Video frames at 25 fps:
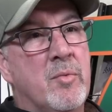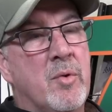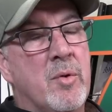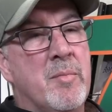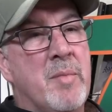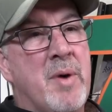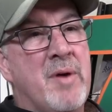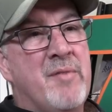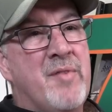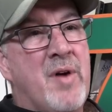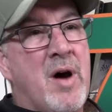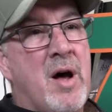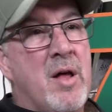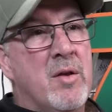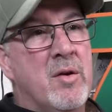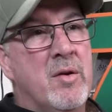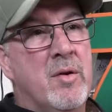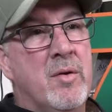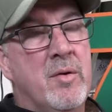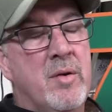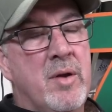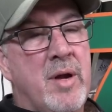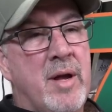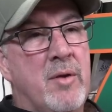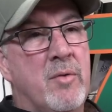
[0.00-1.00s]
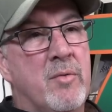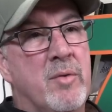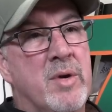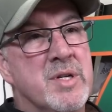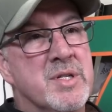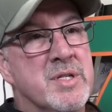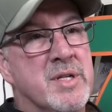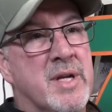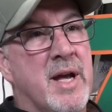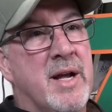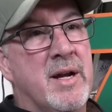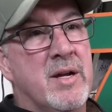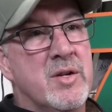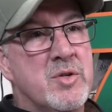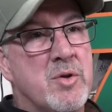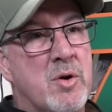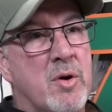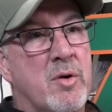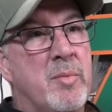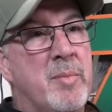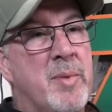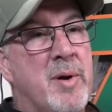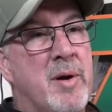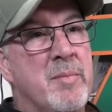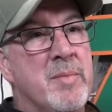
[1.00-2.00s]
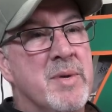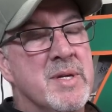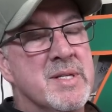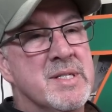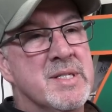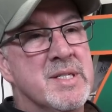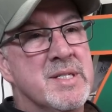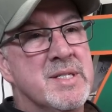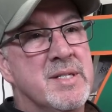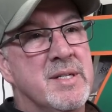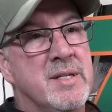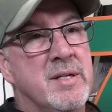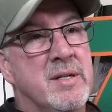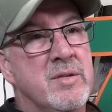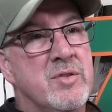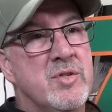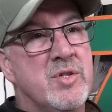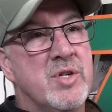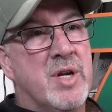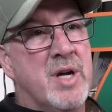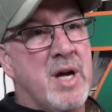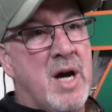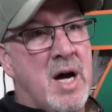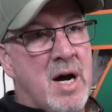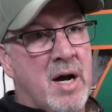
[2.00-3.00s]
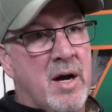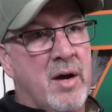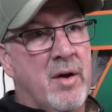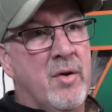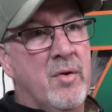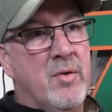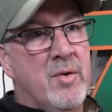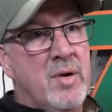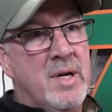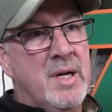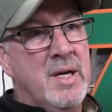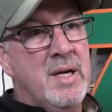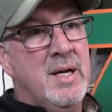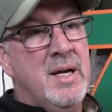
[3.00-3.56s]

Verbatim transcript: where my father had originally had a truck repair business in Chicago.